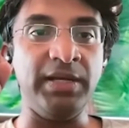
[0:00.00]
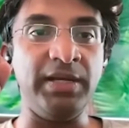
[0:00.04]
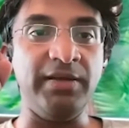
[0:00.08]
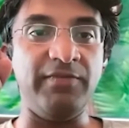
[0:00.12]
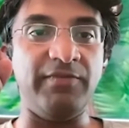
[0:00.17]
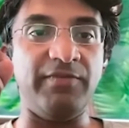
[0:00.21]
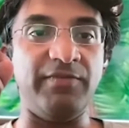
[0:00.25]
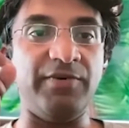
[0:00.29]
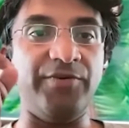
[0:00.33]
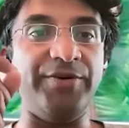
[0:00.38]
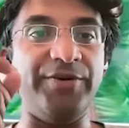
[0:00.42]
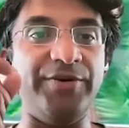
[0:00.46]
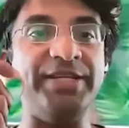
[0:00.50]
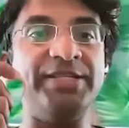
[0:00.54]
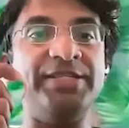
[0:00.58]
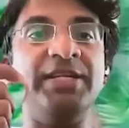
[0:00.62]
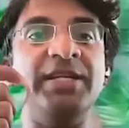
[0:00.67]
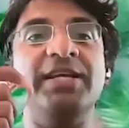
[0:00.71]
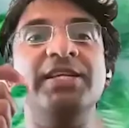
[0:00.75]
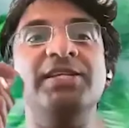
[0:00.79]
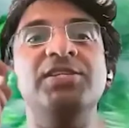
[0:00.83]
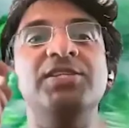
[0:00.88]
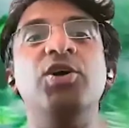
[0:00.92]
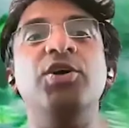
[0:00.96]
where reasoning
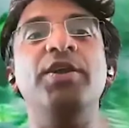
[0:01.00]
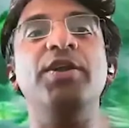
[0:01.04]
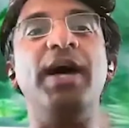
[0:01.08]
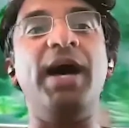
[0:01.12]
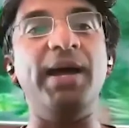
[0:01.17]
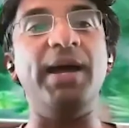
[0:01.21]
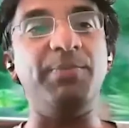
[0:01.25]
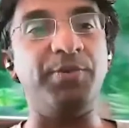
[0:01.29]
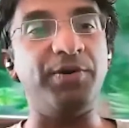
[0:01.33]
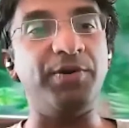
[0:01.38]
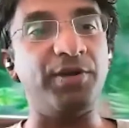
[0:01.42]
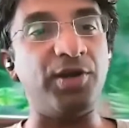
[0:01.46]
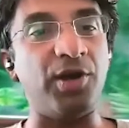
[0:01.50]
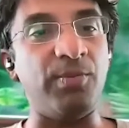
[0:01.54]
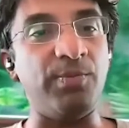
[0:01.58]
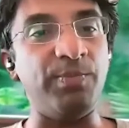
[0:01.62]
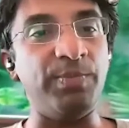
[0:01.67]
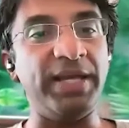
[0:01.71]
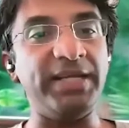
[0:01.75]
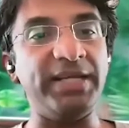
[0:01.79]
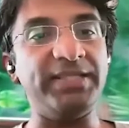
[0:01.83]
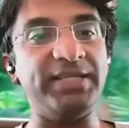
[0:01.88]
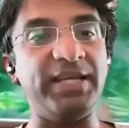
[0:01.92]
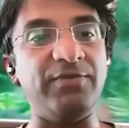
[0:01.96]
is not hyper
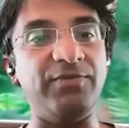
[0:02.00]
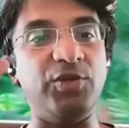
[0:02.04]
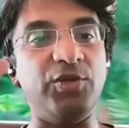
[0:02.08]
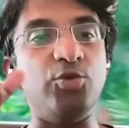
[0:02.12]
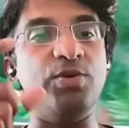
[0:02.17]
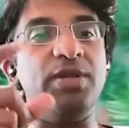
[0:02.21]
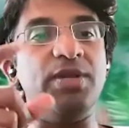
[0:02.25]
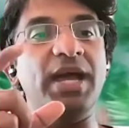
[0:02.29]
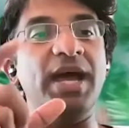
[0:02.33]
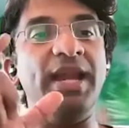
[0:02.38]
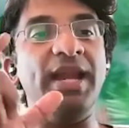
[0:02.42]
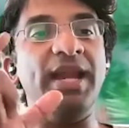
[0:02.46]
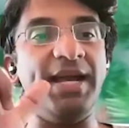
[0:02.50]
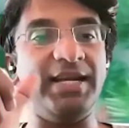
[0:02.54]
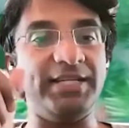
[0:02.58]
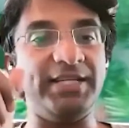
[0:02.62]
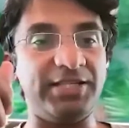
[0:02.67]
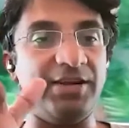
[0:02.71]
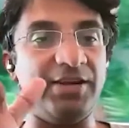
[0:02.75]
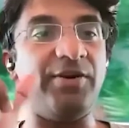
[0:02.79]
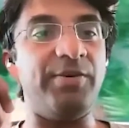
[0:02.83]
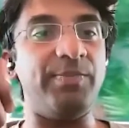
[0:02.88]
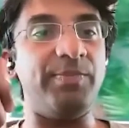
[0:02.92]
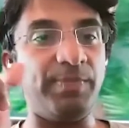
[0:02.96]
complex, and you can
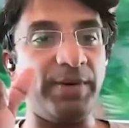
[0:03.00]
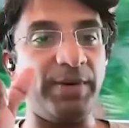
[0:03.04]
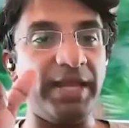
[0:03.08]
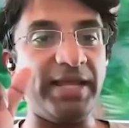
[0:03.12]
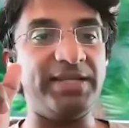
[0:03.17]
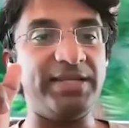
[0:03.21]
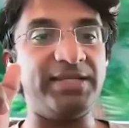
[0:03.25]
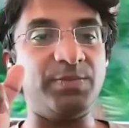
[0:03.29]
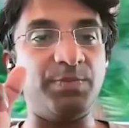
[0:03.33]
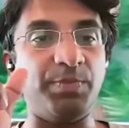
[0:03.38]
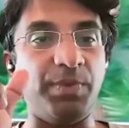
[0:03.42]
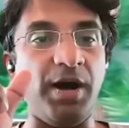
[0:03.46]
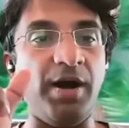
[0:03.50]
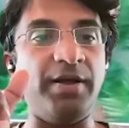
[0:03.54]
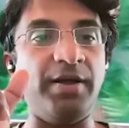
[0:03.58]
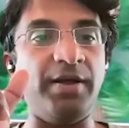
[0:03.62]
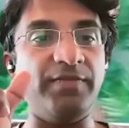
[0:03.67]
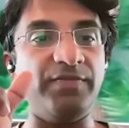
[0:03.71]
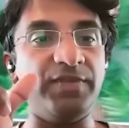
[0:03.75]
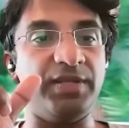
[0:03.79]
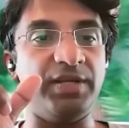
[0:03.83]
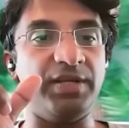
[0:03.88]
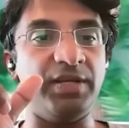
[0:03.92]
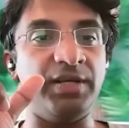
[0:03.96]
actually replace part
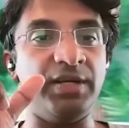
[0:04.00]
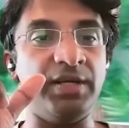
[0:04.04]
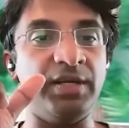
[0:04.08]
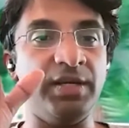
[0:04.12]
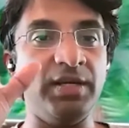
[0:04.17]
of the